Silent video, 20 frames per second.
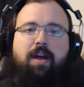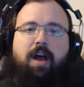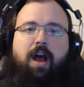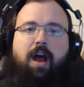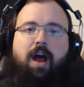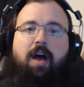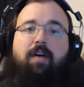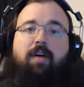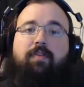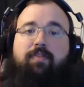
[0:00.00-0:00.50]

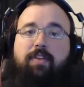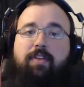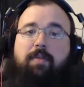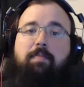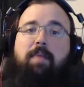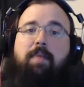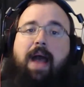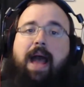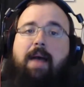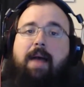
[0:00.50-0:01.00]
the
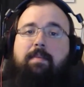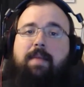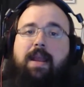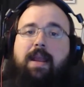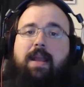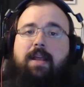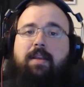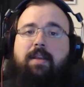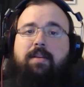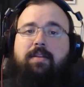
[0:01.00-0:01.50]

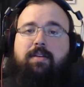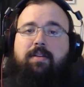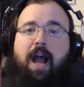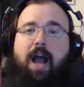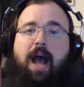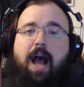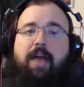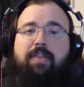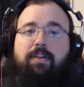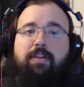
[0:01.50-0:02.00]
Batman
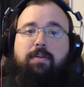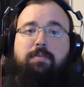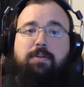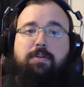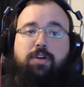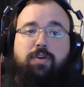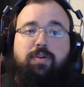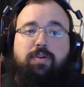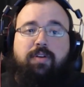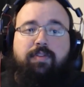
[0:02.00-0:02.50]
Gotham
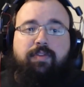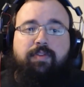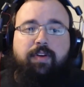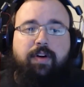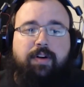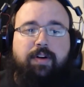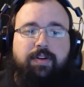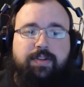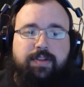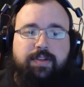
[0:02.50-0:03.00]

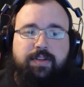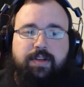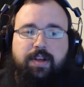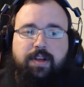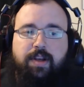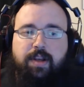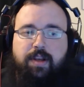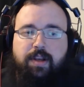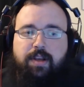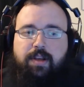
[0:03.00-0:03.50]
universe,
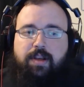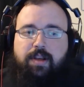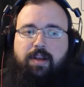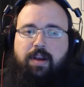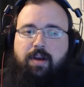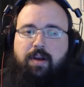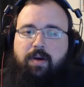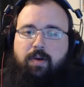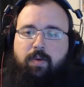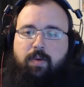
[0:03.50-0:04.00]

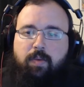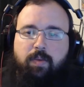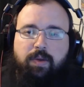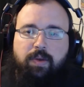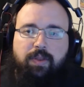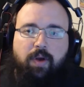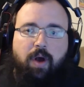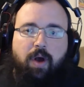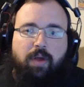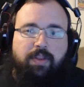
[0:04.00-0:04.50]

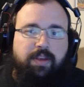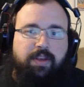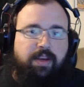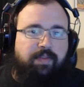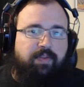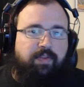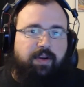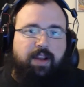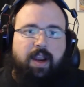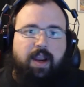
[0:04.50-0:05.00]
with all the
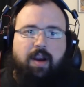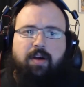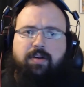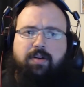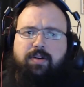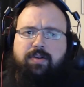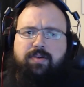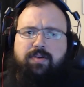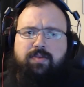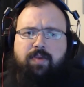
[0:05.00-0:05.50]
different
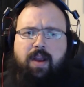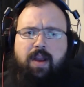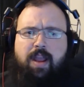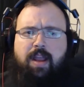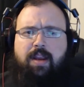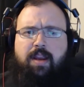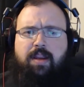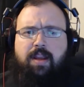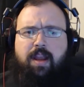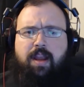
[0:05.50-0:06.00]
characters.
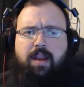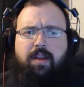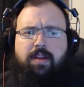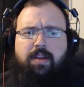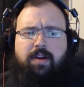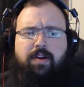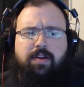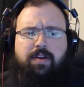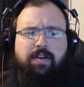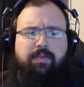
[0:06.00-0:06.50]

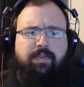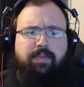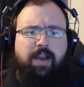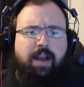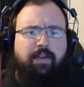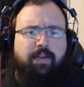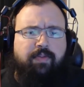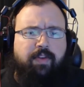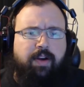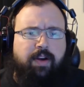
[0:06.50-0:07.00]
You've
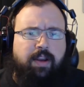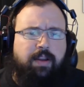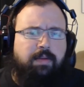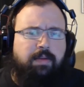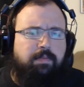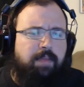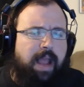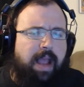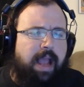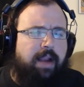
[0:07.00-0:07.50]
got
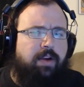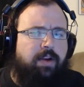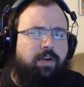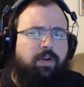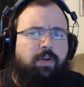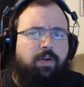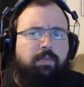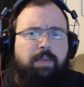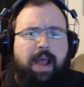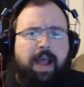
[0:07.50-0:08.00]
fucking
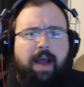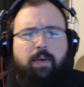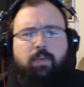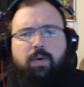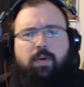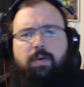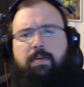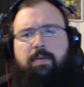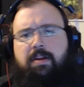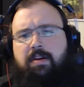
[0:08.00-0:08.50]
Batgirl,
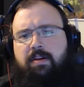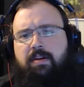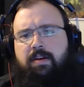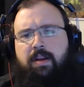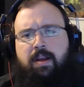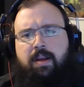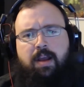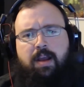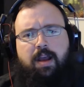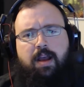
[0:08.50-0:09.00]
Batwoman,
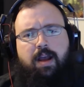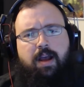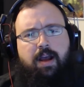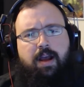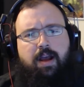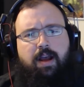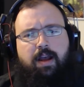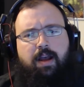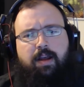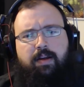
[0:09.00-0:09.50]

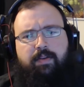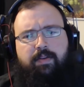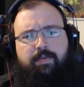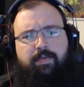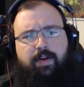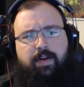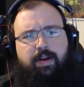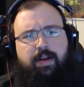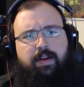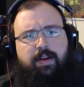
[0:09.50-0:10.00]

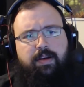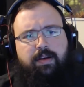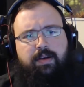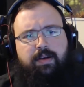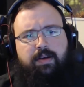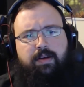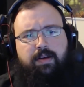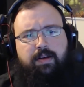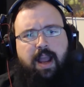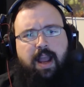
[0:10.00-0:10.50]

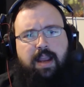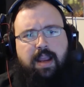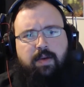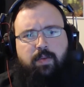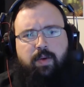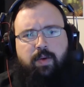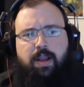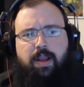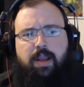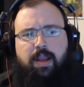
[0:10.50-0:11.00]
fucking
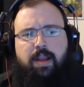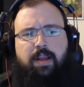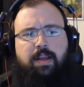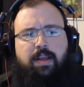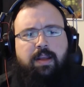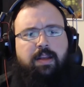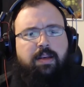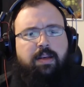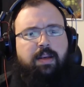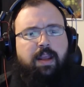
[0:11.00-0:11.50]

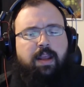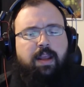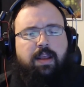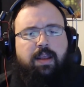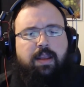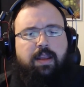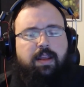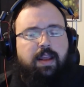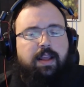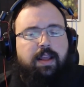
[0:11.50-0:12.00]
Nightwing, and
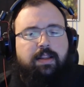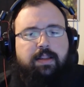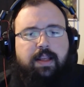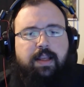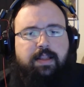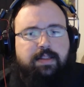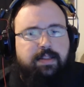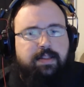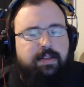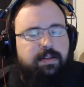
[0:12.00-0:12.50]

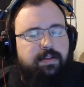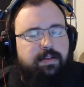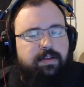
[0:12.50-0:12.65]
it's